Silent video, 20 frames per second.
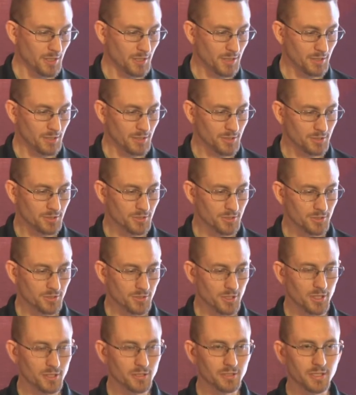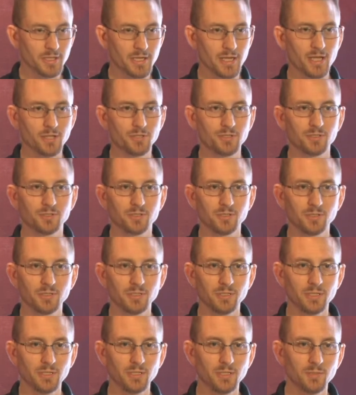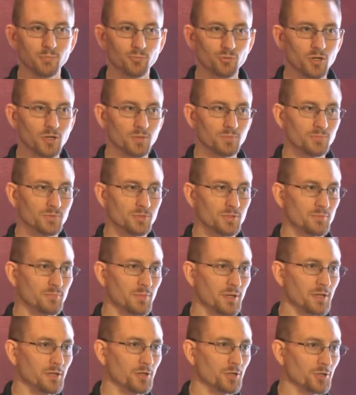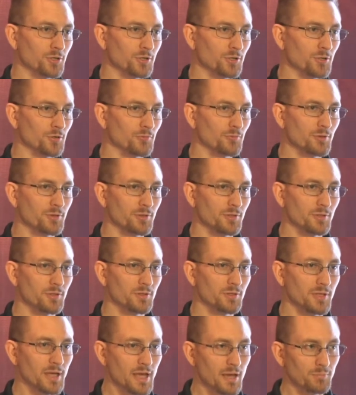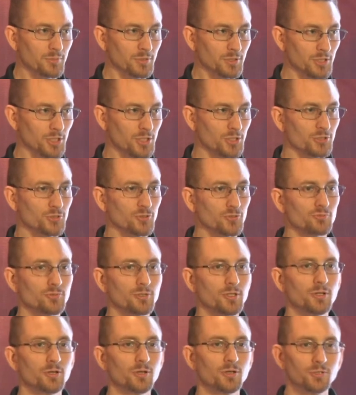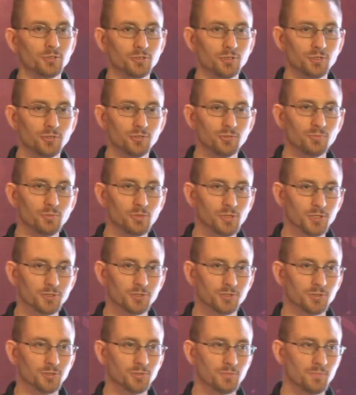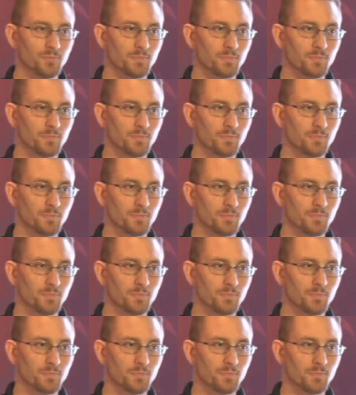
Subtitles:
It does not catch any problems that might occur within the applications running on your Hadoop cluster.